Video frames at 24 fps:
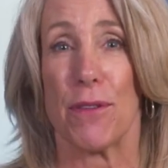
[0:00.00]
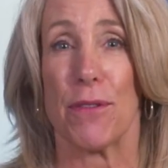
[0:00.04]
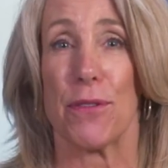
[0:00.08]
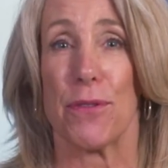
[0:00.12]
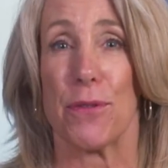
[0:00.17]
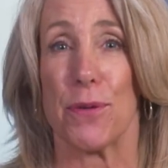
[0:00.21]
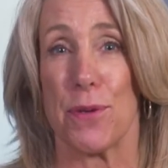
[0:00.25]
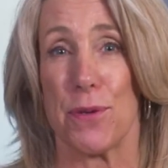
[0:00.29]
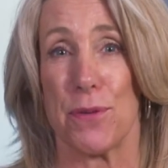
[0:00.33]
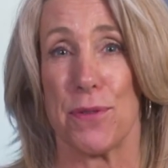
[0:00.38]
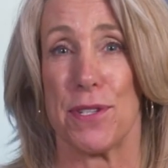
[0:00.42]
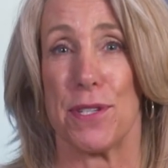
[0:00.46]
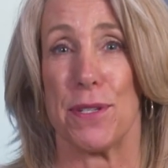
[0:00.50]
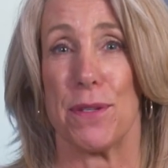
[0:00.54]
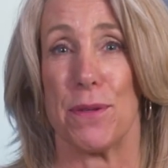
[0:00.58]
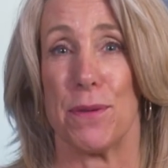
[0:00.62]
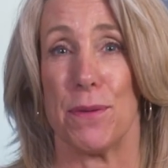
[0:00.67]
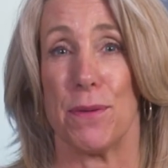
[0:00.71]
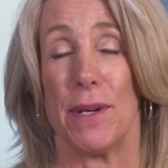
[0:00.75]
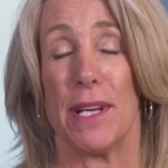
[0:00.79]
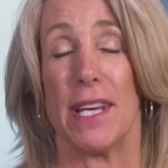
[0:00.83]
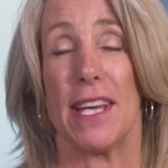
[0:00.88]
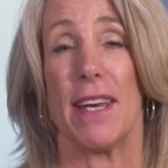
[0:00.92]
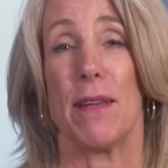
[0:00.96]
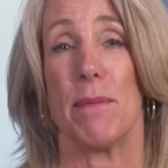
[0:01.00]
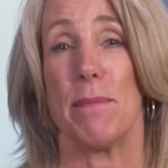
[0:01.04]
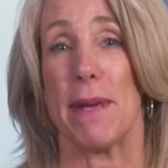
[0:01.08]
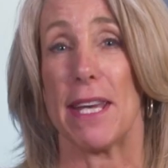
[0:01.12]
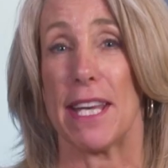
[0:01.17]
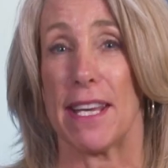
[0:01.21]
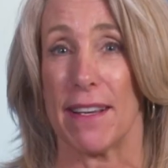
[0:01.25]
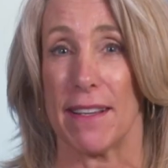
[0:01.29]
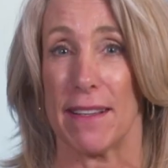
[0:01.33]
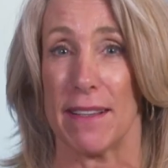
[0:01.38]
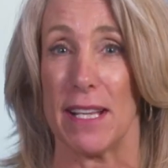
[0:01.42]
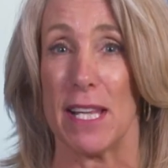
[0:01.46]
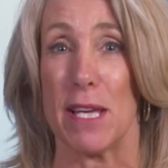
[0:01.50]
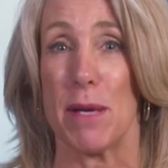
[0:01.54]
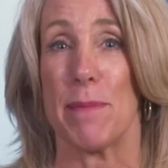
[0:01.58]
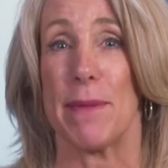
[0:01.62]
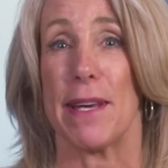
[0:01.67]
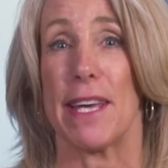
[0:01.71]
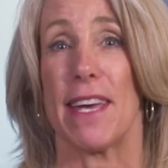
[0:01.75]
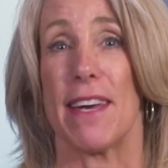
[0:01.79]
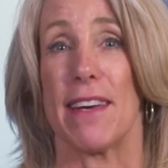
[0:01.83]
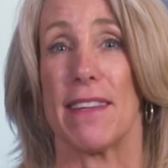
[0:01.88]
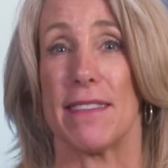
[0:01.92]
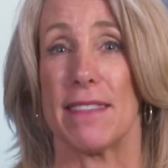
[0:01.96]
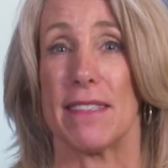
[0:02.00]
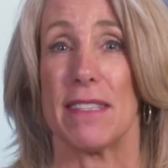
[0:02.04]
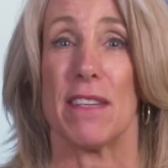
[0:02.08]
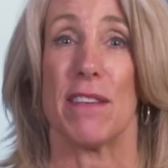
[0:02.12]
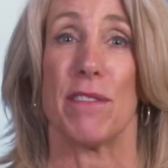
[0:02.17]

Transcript: through to and make a claim against